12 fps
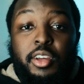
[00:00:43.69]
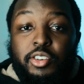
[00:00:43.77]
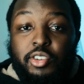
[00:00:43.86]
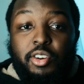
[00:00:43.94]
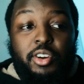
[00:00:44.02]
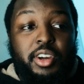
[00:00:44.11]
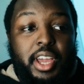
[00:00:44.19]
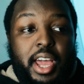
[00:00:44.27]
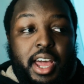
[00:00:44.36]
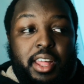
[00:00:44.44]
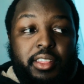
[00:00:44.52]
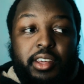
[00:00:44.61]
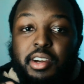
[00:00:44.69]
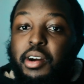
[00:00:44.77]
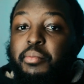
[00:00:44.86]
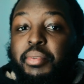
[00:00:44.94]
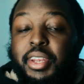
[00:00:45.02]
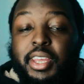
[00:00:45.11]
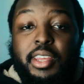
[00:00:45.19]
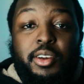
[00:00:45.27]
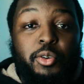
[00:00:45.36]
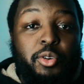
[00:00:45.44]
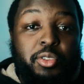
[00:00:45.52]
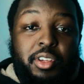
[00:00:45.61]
to look at the company or